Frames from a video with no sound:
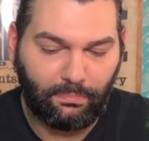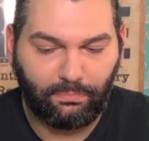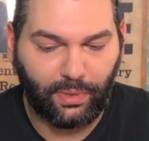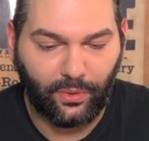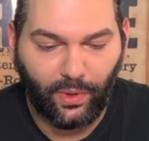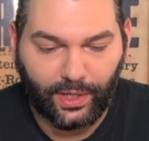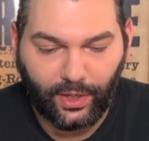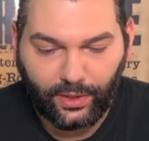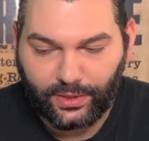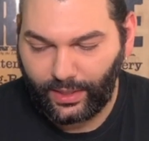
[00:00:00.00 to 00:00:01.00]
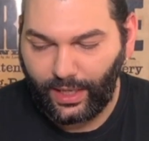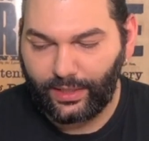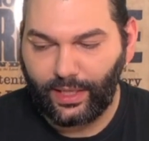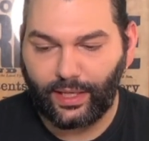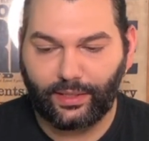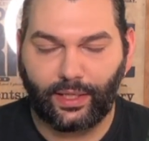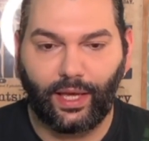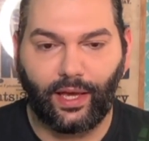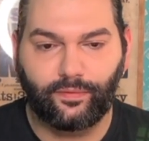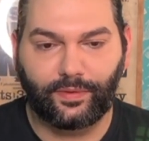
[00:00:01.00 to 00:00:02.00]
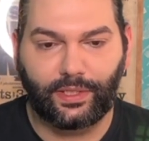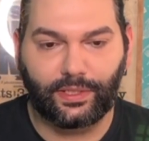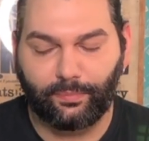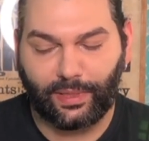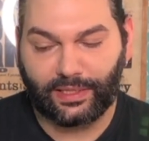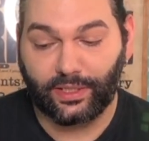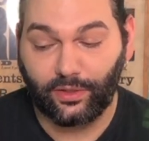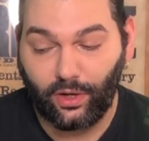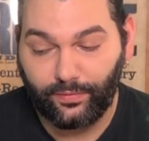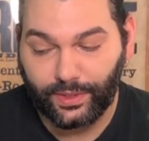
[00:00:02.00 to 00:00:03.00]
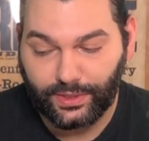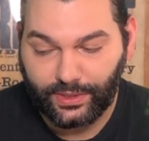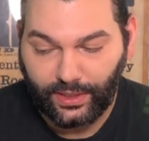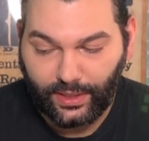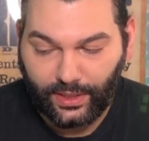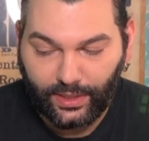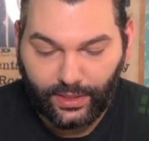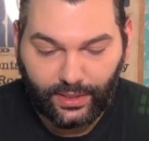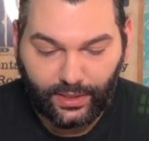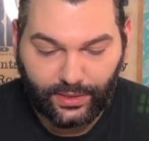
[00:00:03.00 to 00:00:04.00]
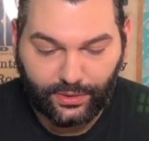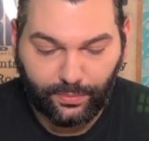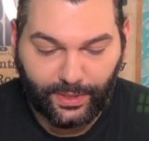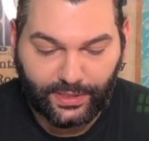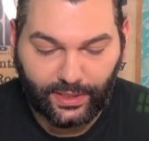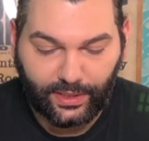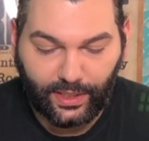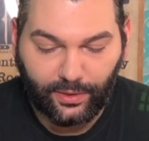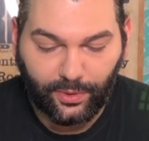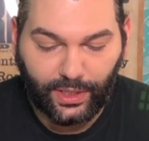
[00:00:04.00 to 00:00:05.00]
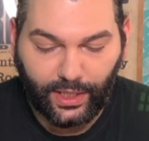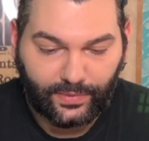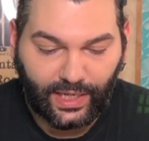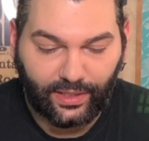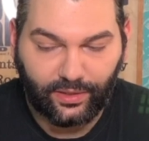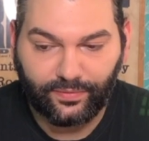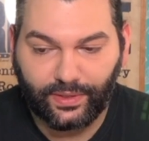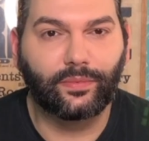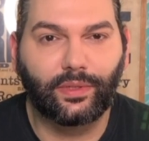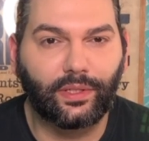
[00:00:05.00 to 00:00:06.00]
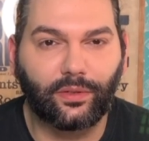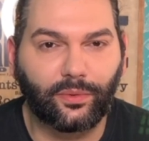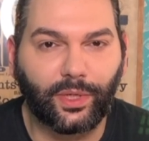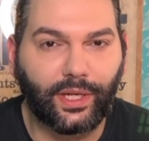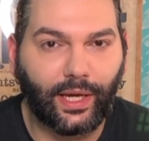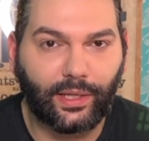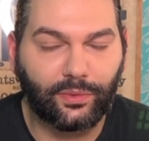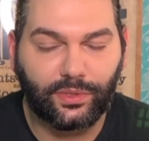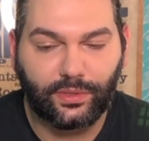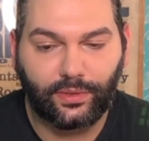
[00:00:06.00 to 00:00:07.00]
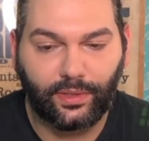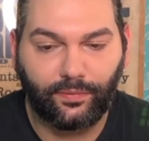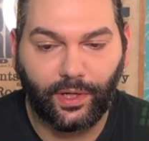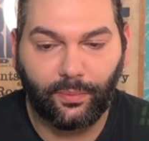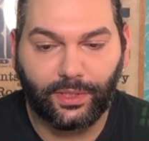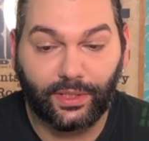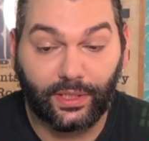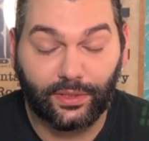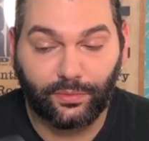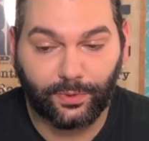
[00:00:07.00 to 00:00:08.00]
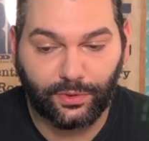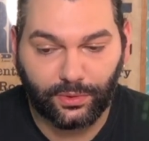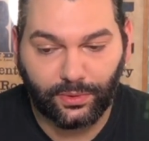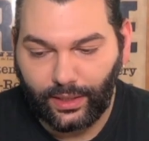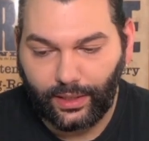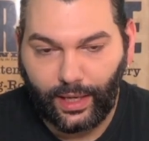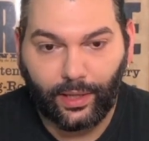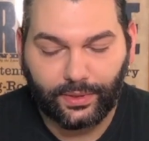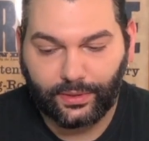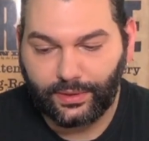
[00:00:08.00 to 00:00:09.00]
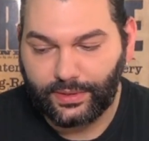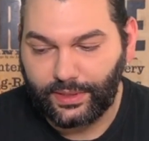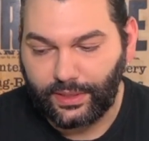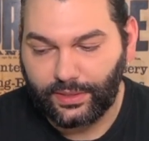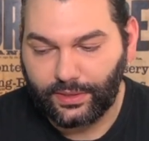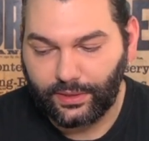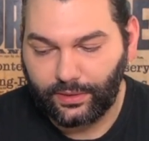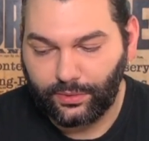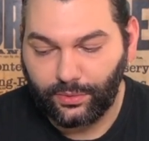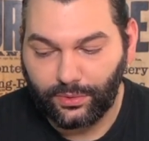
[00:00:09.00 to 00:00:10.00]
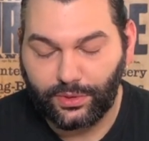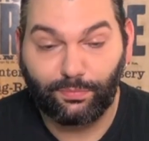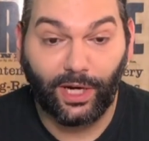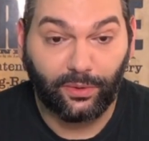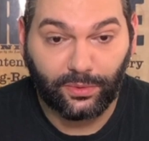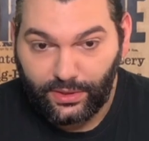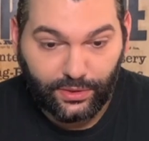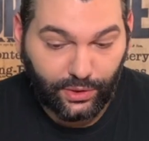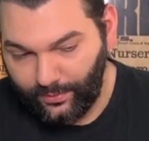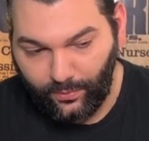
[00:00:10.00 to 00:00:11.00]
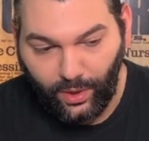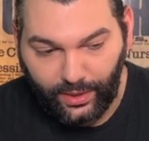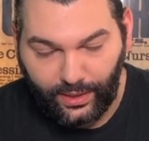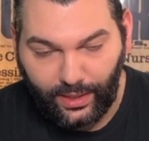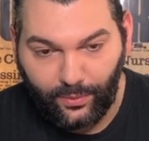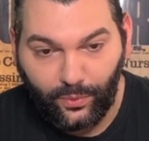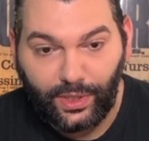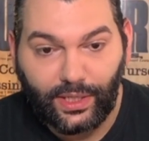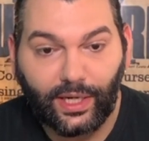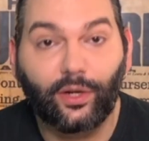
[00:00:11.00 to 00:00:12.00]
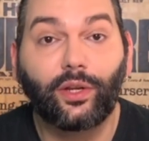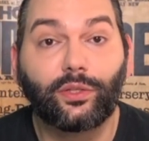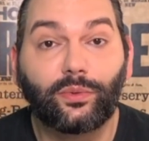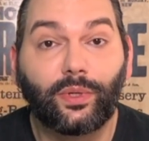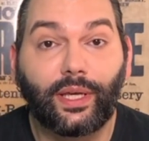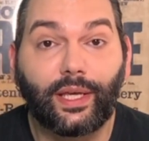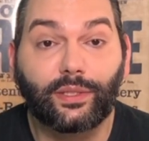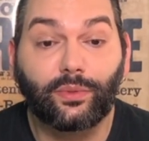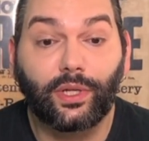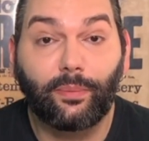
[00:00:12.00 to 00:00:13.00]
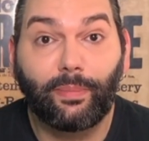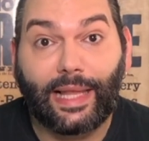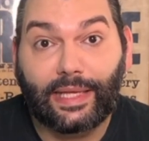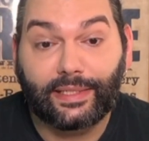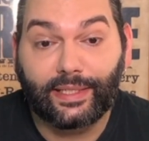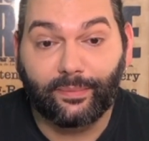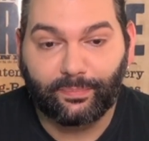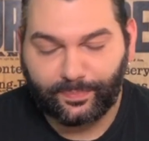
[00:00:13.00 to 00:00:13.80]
but why not? And then they have these plastic covers. So basically they create kind of a little greenhouse environment, and they're supposed to help the seeds to sprout. So what we are gonna do is we're gonna plant them.